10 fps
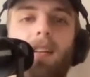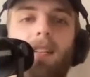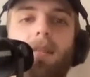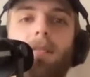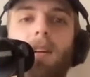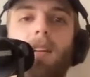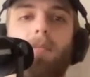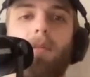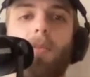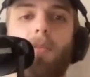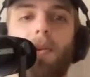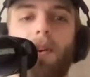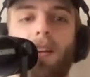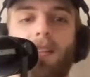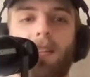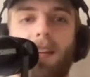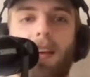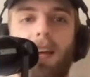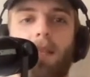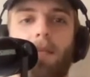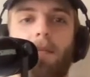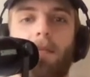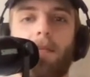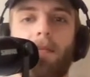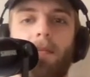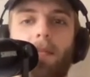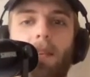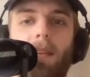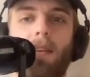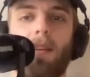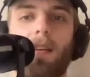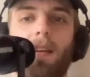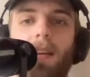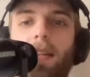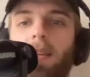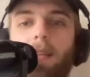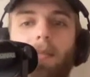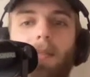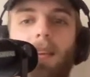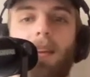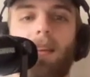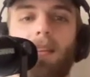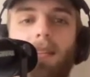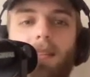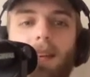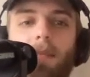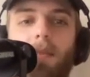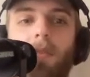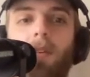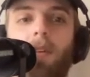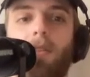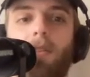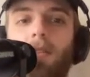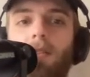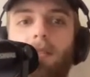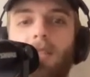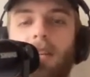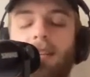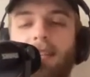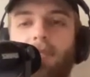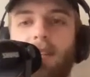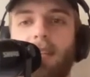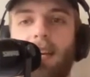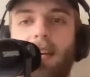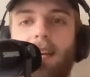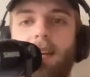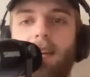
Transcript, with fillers: Teams are not going to blow up their roster to get him. Yeah. And I think at the end he'll stay, but who knows? Changes every day.